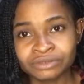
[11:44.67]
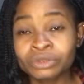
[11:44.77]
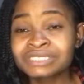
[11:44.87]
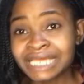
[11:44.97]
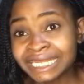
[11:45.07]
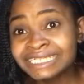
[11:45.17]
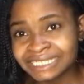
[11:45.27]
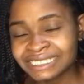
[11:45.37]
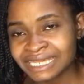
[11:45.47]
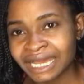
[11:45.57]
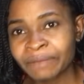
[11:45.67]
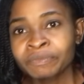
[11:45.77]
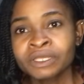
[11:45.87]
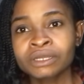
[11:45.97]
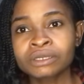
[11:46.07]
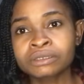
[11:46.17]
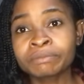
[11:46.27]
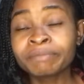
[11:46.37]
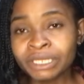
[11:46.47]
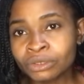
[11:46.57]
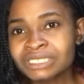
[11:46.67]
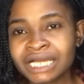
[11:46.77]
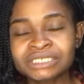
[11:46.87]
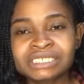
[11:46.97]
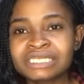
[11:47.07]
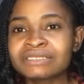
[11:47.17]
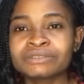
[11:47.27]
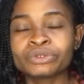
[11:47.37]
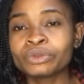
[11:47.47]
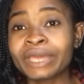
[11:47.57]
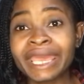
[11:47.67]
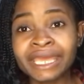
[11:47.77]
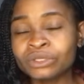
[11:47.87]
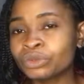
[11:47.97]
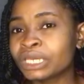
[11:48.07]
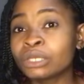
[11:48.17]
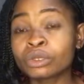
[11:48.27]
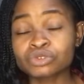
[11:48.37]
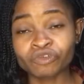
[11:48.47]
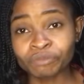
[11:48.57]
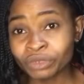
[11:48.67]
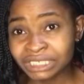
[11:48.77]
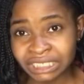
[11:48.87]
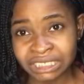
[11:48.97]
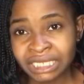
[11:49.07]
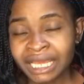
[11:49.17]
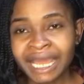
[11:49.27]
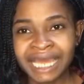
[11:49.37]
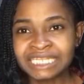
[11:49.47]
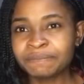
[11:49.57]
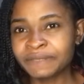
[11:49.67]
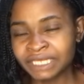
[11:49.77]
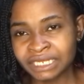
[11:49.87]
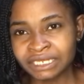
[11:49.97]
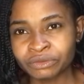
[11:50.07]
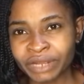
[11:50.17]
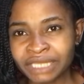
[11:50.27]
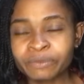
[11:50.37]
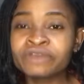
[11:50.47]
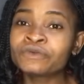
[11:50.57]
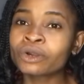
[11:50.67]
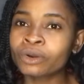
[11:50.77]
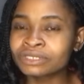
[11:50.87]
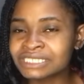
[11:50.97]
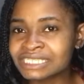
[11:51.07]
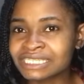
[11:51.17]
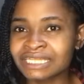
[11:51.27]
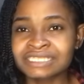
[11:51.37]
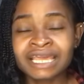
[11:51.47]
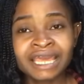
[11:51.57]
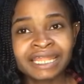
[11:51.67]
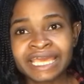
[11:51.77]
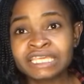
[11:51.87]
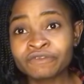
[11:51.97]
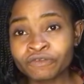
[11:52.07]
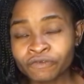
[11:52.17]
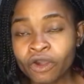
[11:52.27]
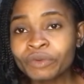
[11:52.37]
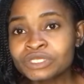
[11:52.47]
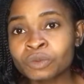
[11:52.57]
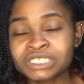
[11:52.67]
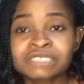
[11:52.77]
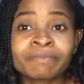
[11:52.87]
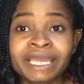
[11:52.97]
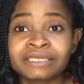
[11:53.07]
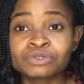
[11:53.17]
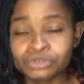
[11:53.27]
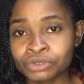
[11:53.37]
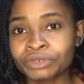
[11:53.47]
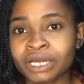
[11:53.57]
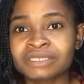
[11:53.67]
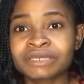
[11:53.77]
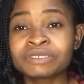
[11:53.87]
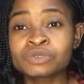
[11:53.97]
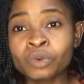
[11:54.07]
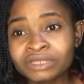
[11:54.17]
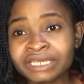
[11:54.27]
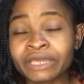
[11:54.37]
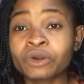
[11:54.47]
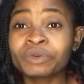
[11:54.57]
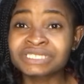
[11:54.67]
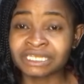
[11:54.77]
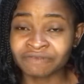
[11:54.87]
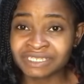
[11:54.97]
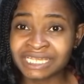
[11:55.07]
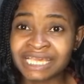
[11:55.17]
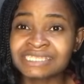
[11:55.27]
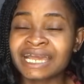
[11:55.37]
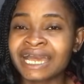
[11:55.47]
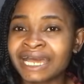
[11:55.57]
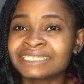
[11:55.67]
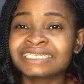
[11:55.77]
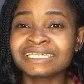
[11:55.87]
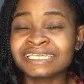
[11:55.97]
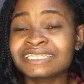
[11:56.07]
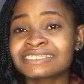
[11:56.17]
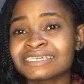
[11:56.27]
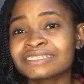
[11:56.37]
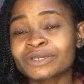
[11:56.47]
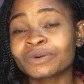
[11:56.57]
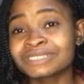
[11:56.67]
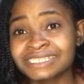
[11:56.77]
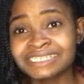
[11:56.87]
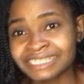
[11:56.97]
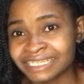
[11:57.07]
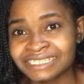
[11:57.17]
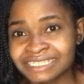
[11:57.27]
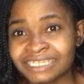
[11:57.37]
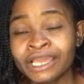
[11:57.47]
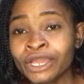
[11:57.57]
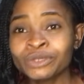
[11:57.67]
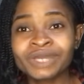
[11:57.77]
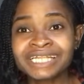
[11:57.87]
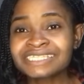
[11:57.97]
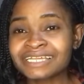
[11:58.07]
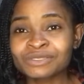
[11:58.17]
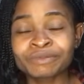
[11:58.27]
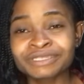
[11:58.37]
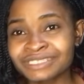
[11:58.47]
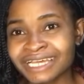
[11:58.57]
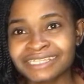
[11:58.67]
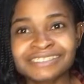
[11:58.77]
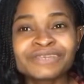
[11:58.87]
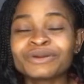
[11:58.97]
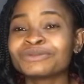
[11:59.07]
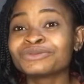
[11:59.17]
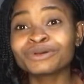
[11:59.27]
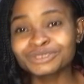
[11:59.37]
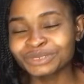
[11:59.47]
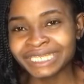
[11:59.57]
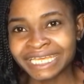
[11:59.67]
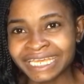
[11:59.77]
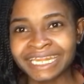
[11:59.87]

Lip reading: selling data may not actually earn you a lot of money at the beginning, right? But if you're consistent, like if you've always watched my tutorials, there is one thing I always emphasize, and it is consistency. You can't start something today and say you're not doing it again